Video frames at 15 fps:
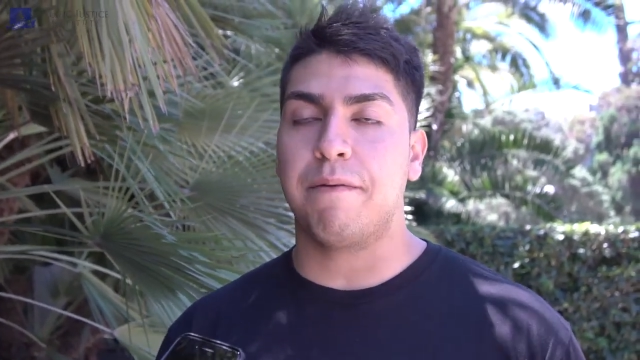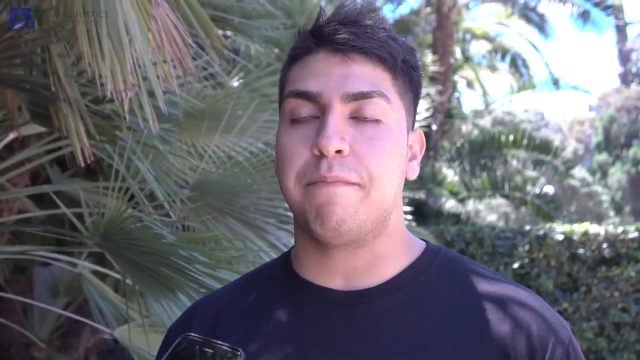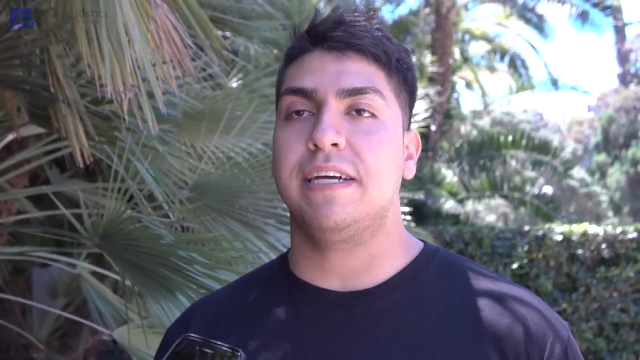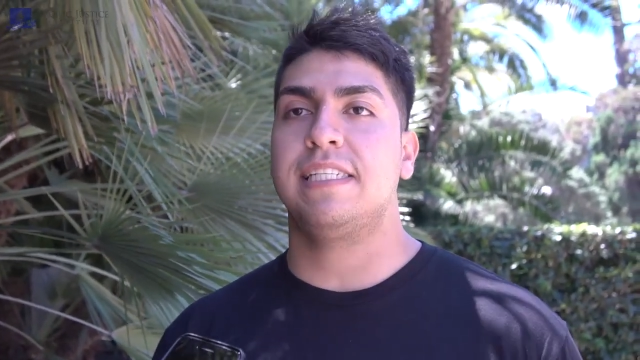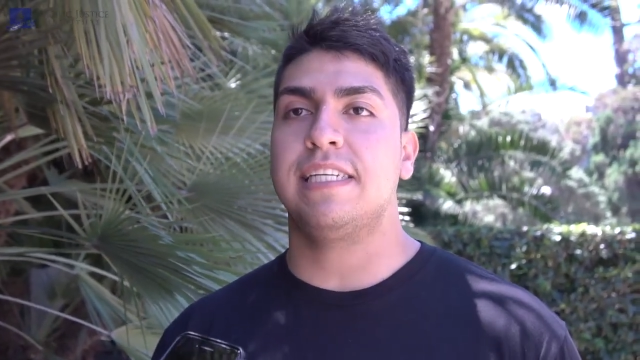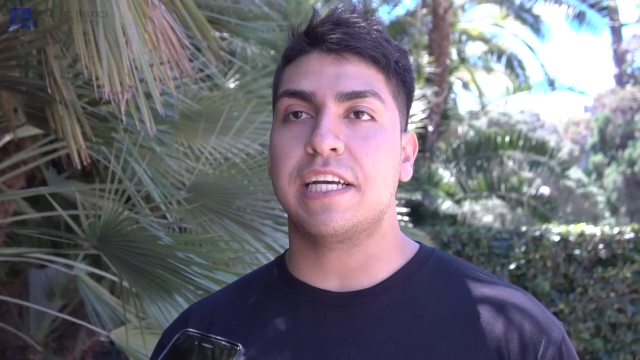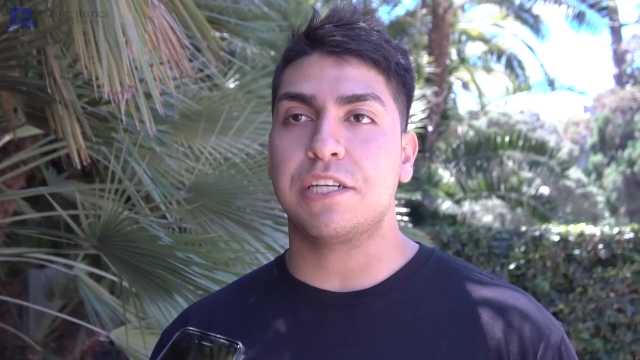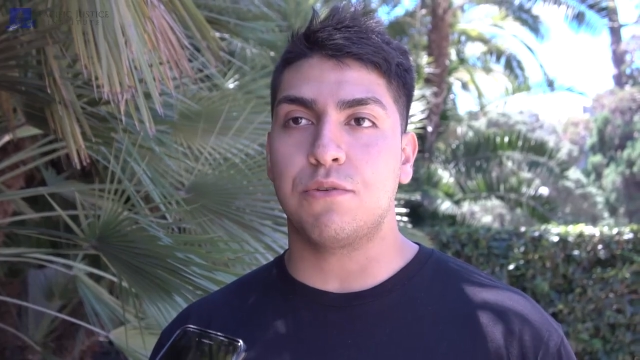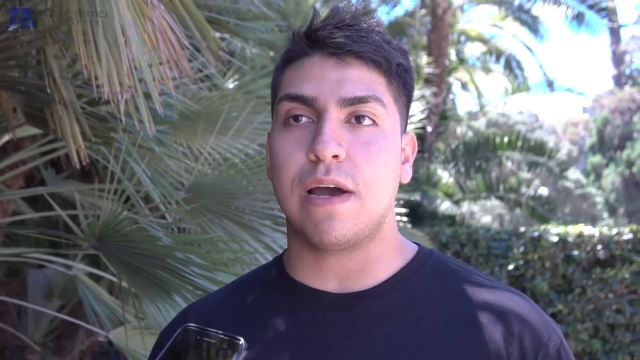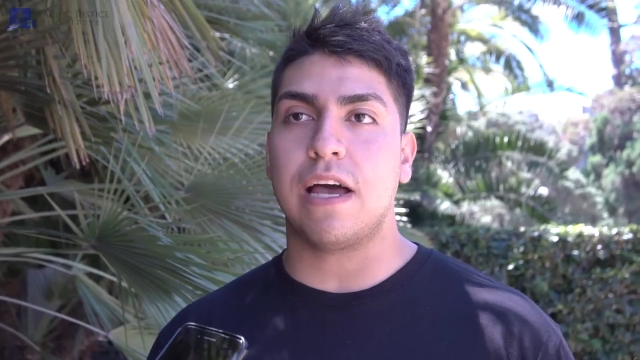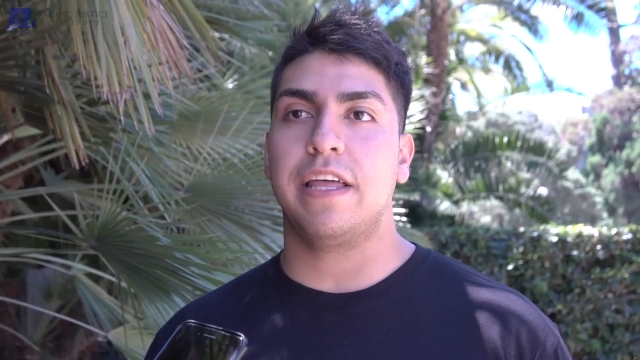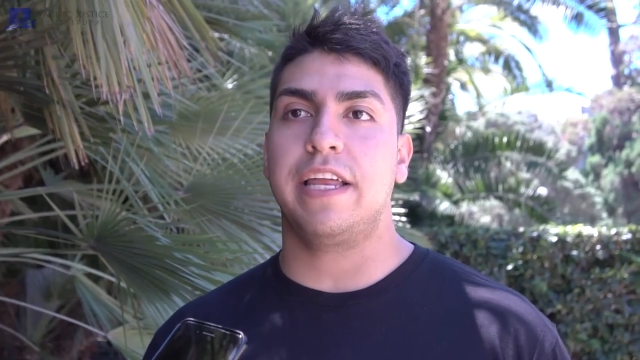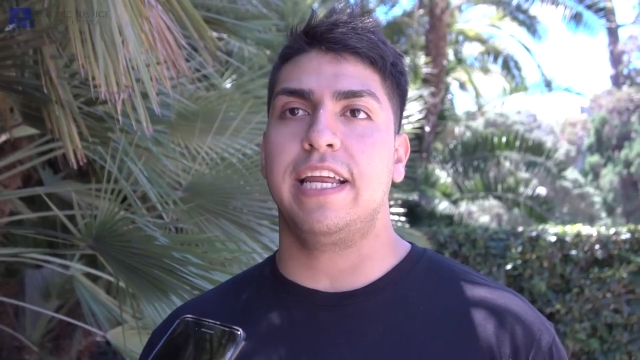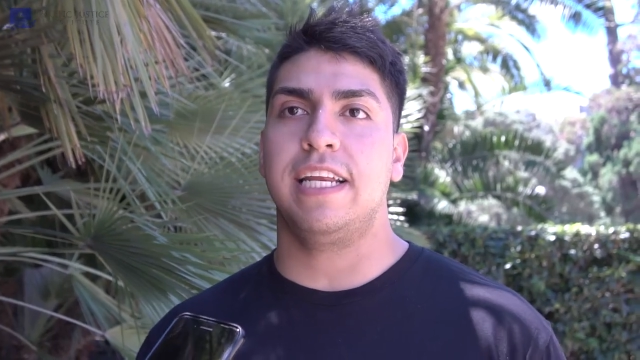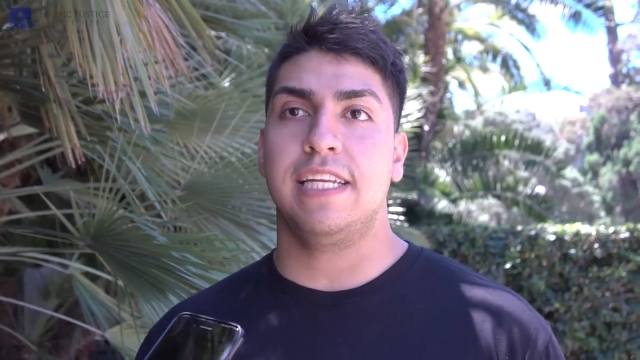and my
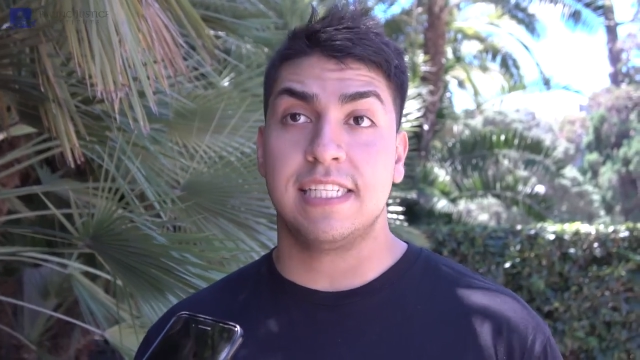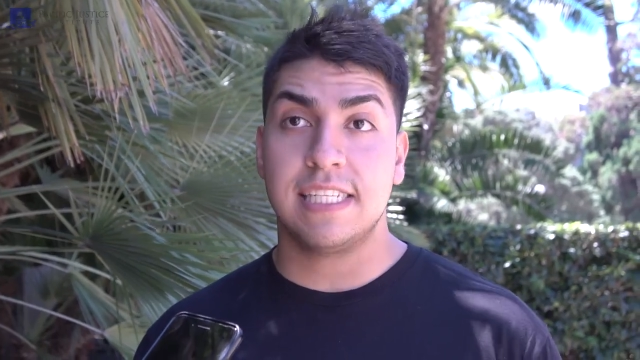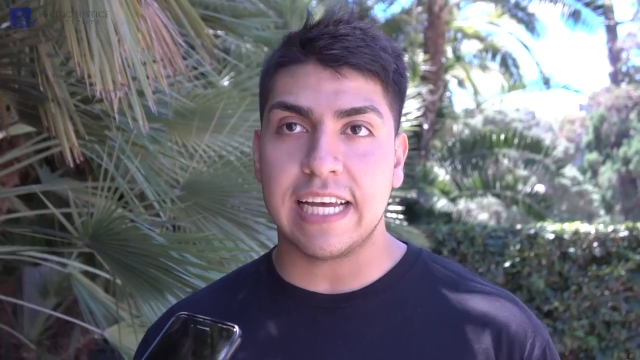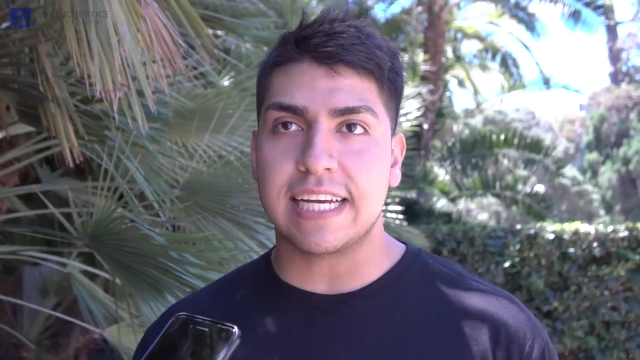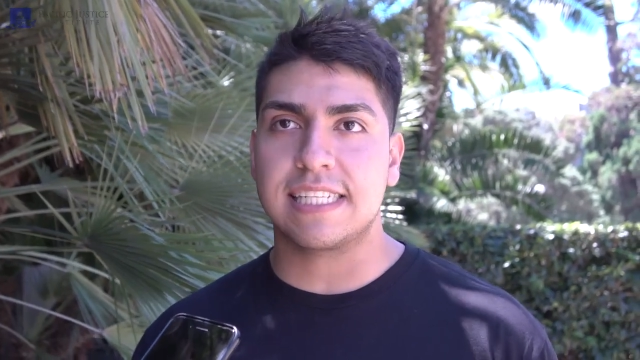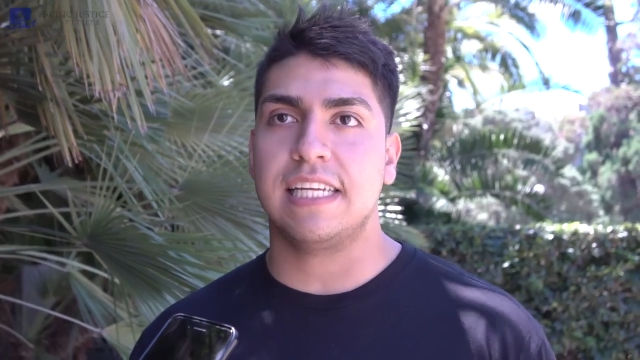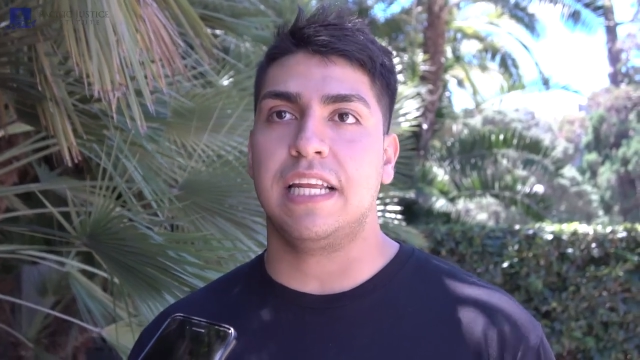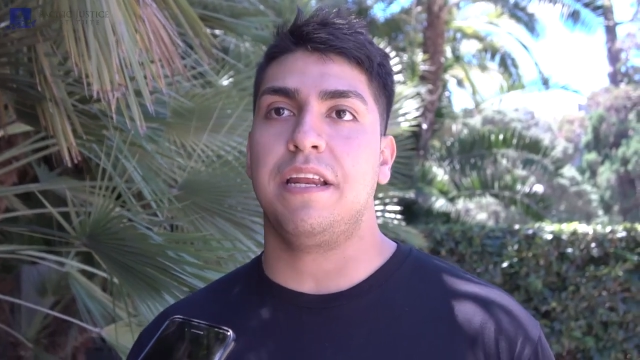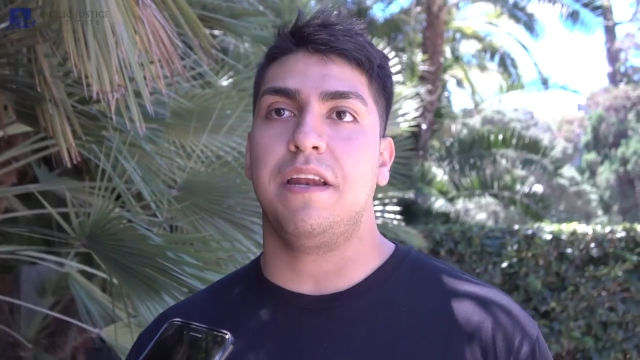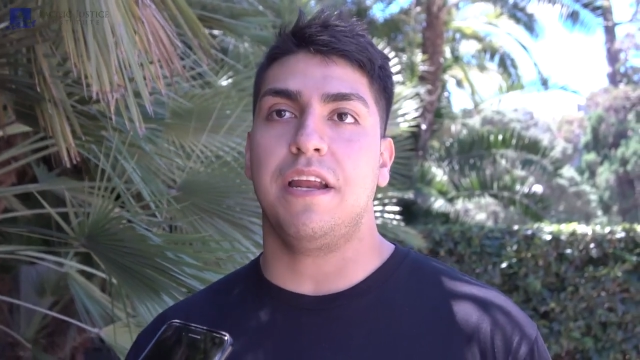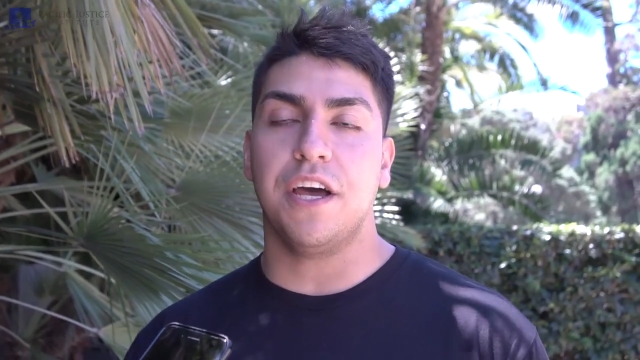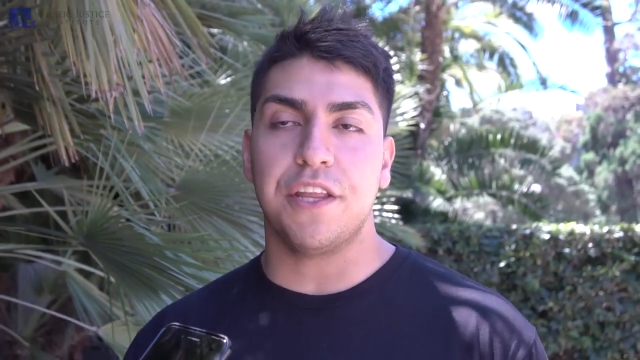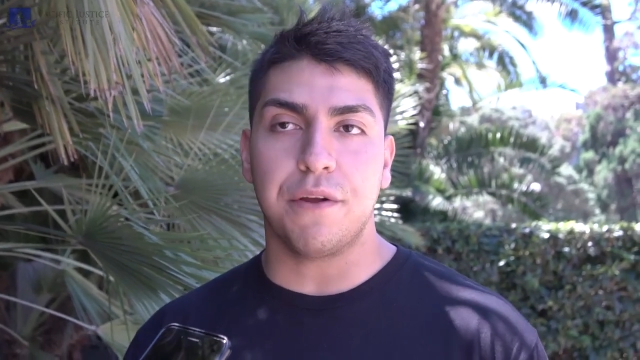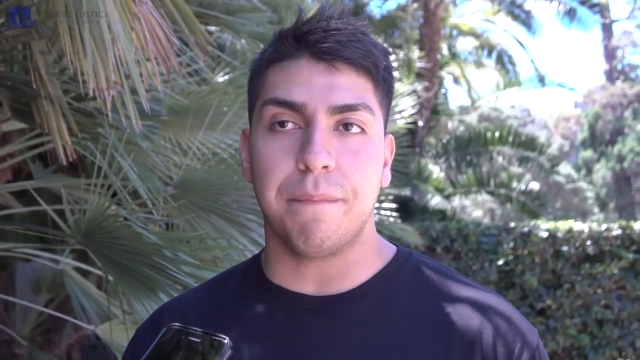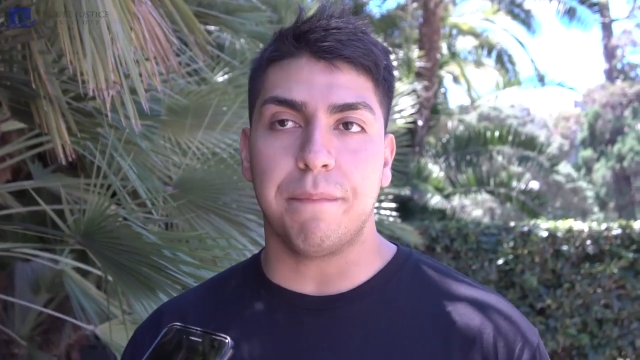sexuality and in sex and in
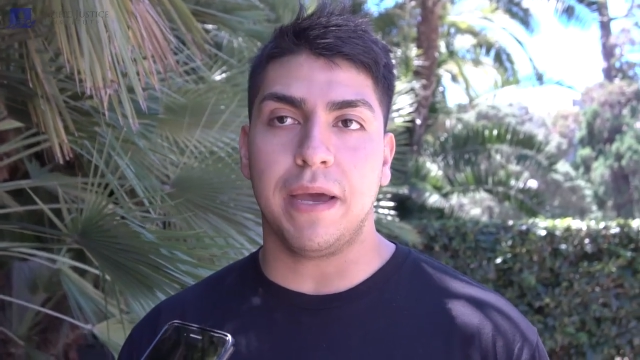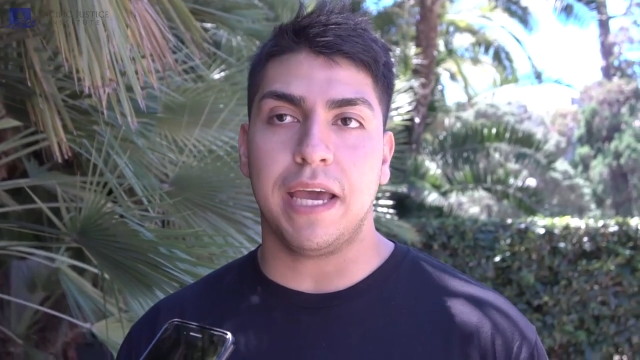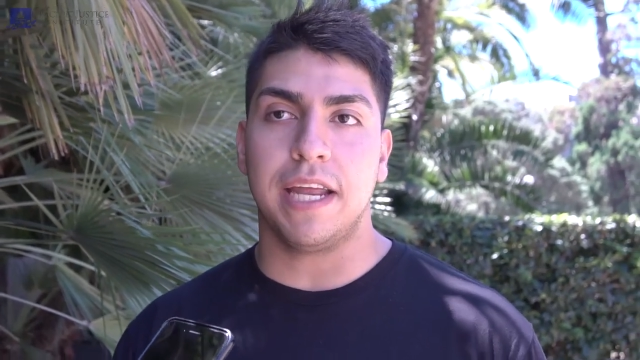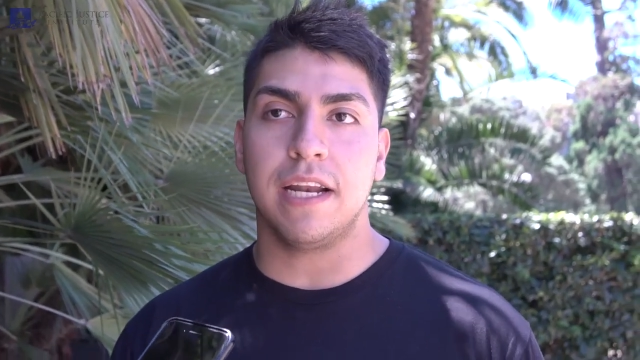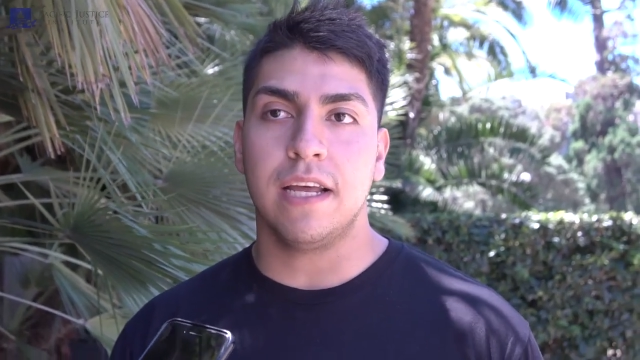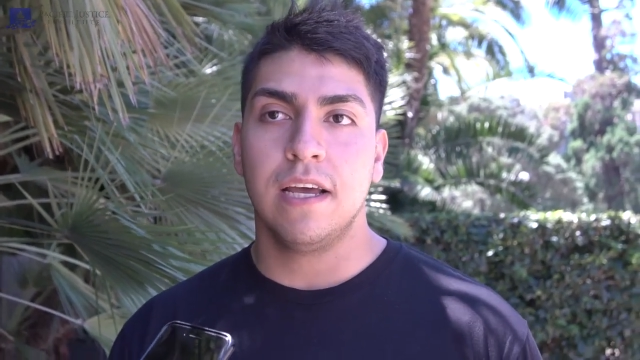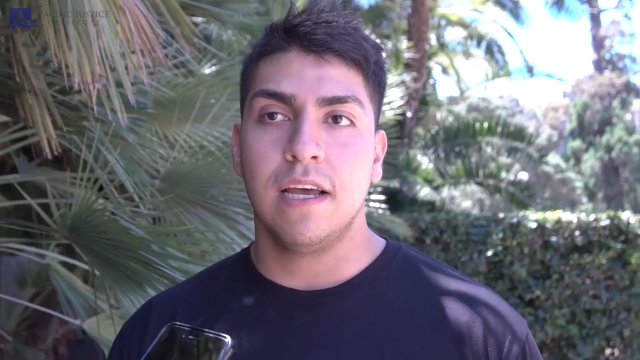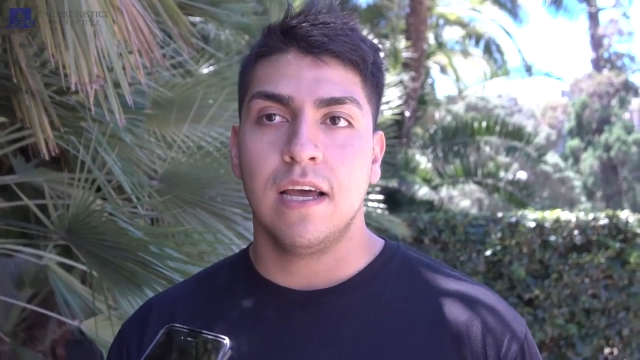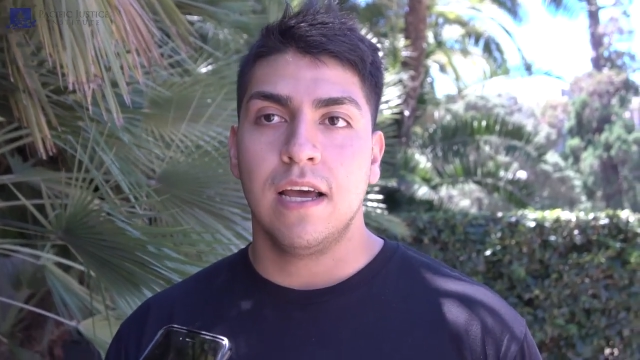other men